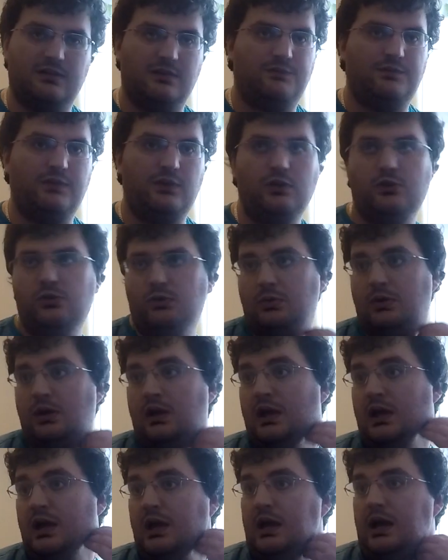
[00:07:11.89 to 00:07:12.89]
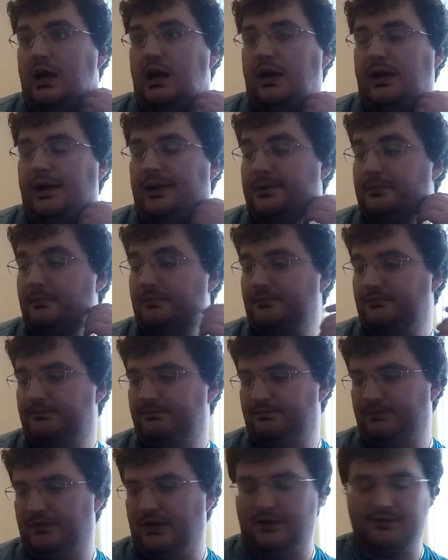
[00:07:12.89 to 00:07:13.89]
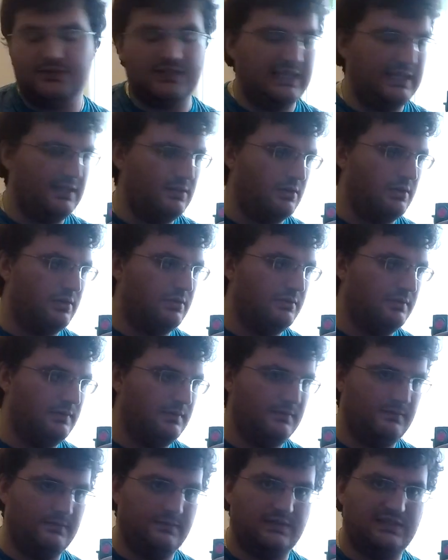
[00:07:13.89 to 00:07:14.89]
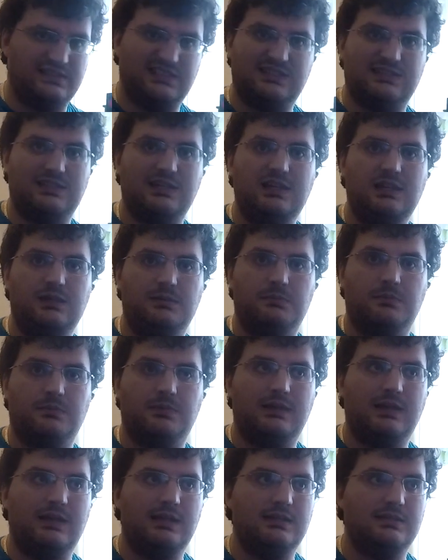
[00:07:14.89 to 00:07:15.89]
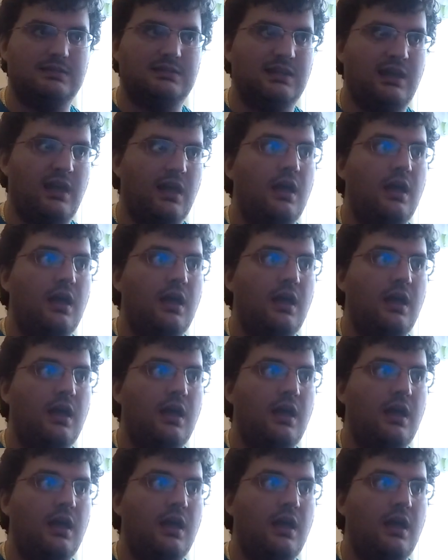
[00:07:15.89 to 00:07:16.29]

If you, I've seen on Steam, there's